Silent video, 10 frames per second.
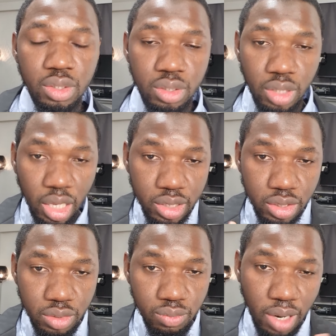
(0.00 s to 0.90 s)
That
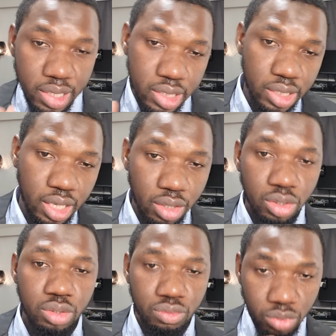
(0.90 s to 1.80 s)
is one
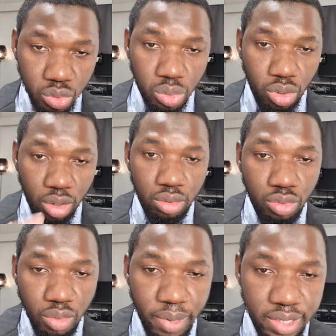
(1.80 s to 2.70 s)
scenario which we call
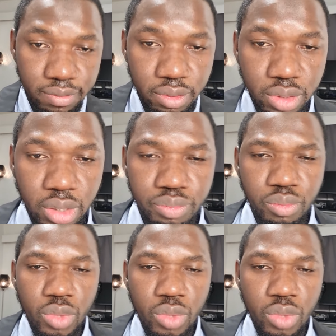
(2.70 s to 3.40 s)
low pass filter.